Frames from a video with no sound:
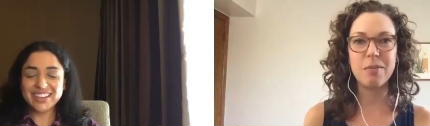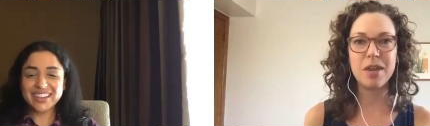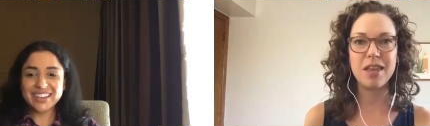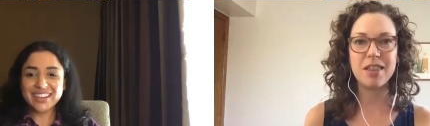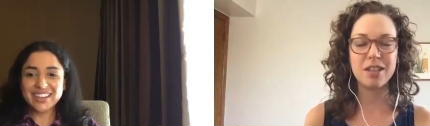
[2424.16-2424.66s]

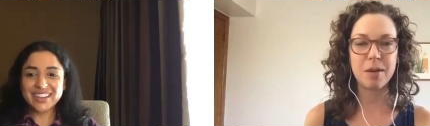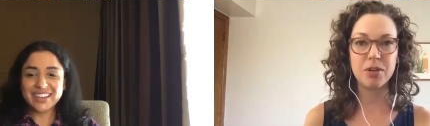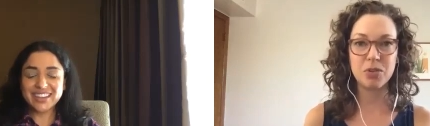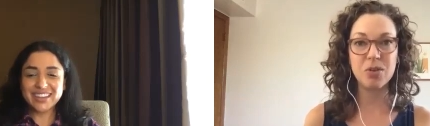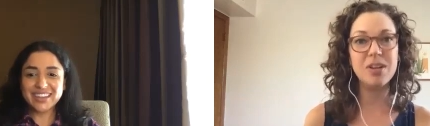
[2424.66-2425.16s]
Speaker 1: me this
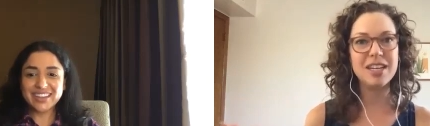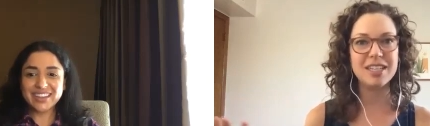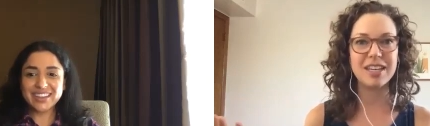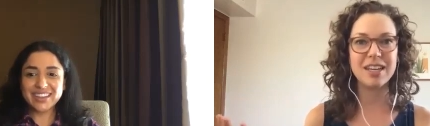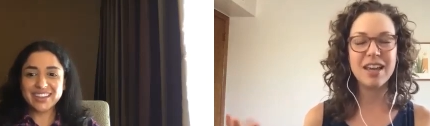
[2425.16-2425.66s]
opportunity
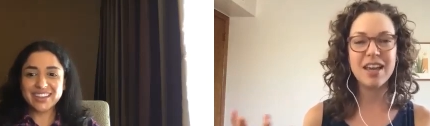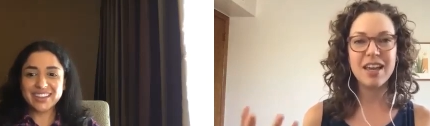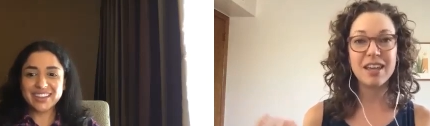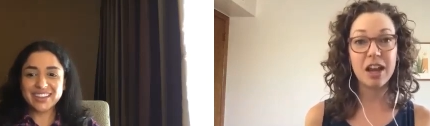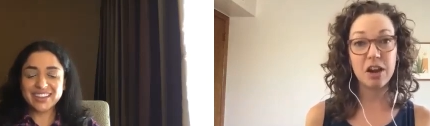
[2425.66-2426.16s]
to
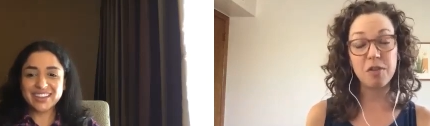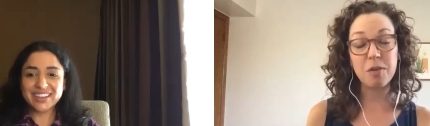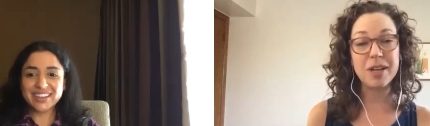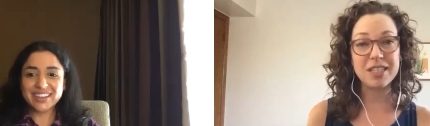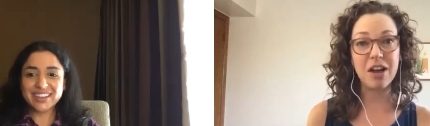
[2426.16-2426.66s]
care for
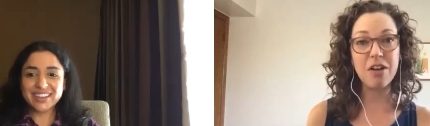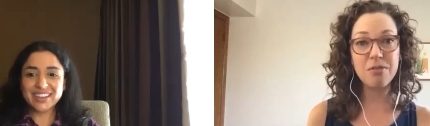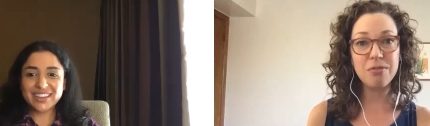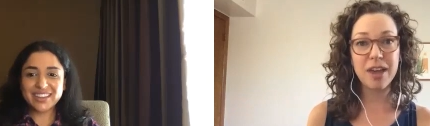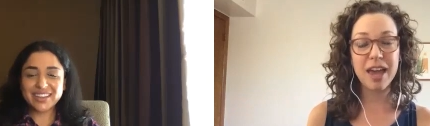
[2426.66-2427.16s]

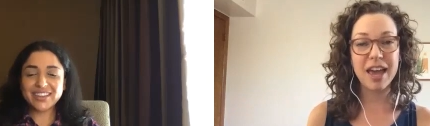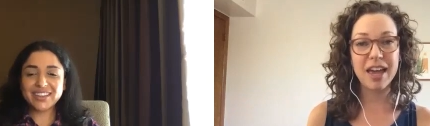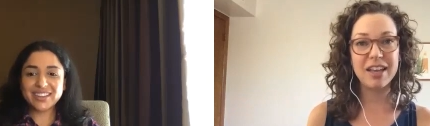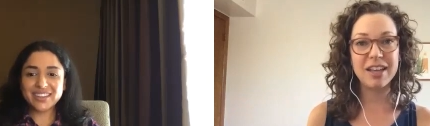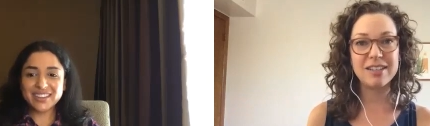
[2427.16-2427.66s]
myself
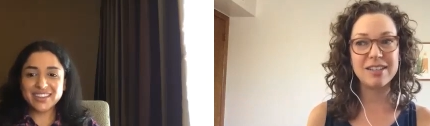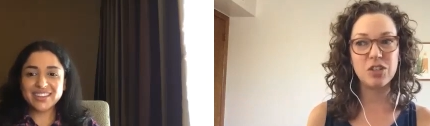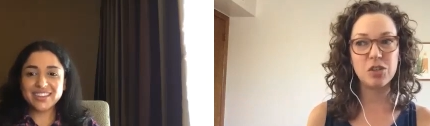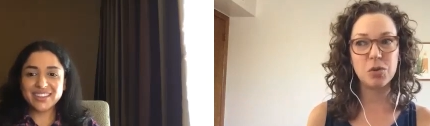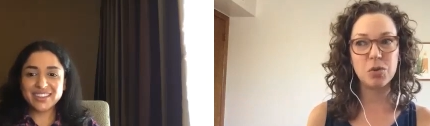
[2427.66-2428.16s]
and
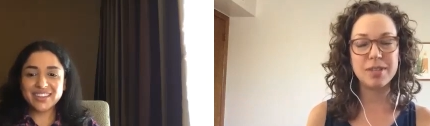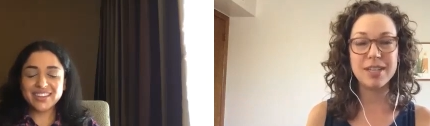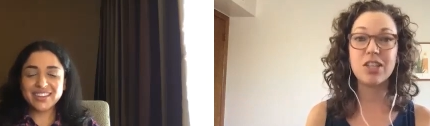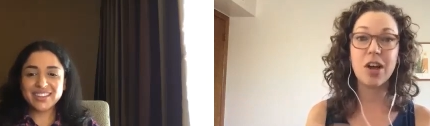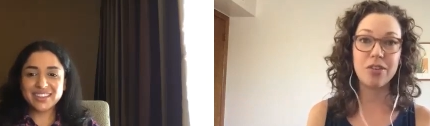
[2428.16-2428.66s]
to
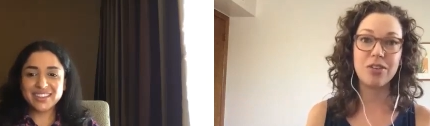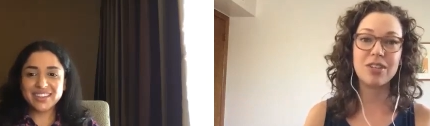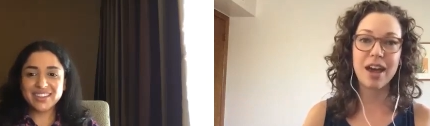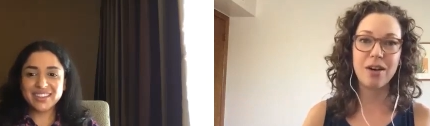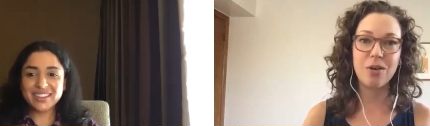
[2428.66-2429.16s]
teach others
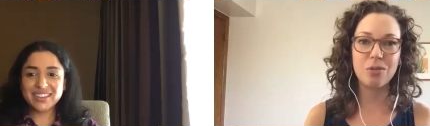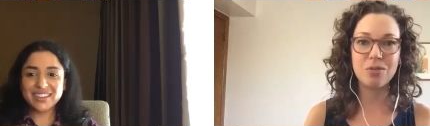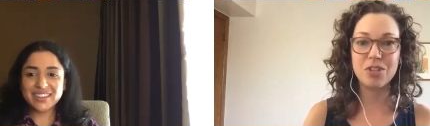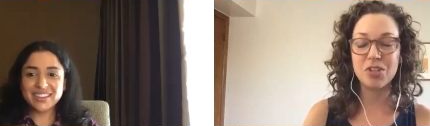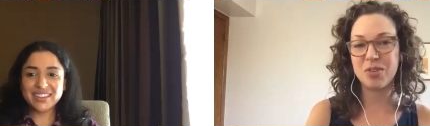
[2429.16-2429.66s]
how
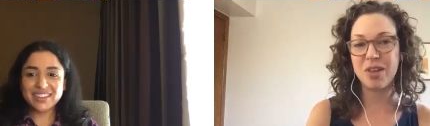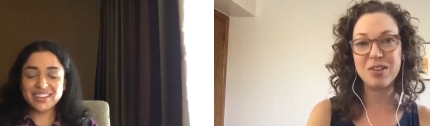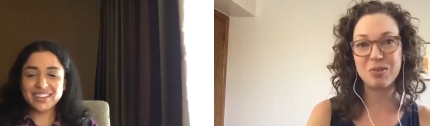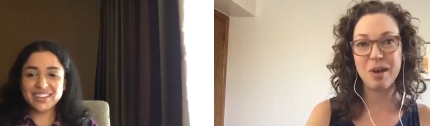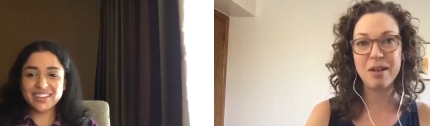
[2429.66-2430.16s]
to do that
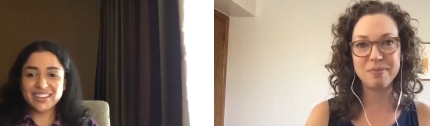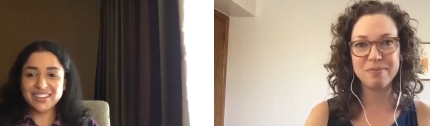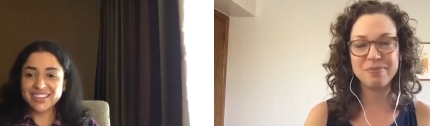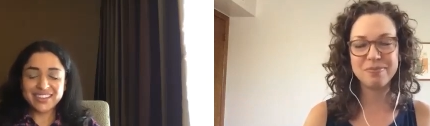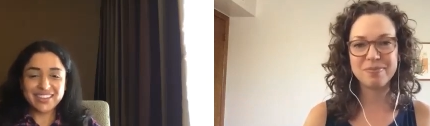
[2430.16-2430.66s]
as
Speaker 2: well.
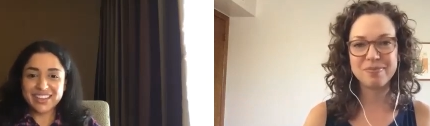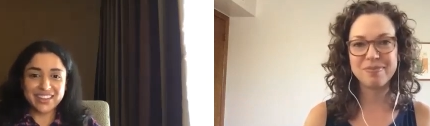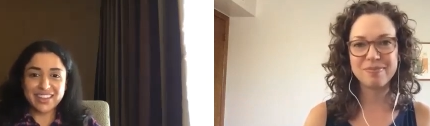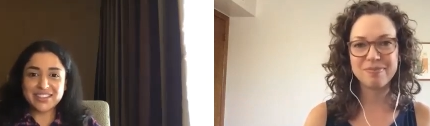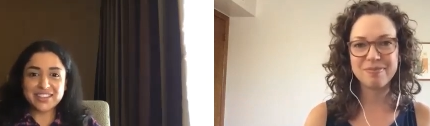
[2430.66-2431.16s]

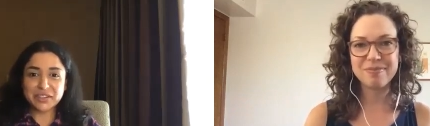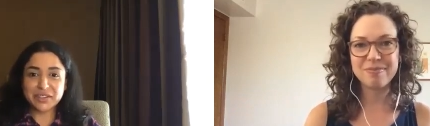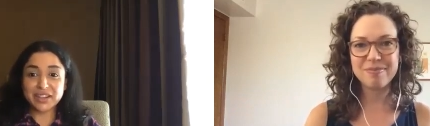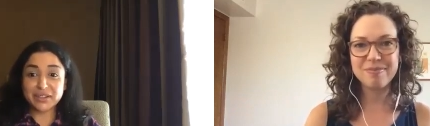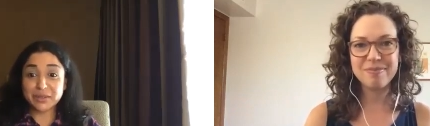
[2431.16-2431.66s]
And that's
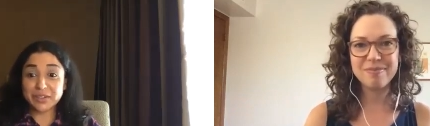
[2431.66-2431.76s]
incredible.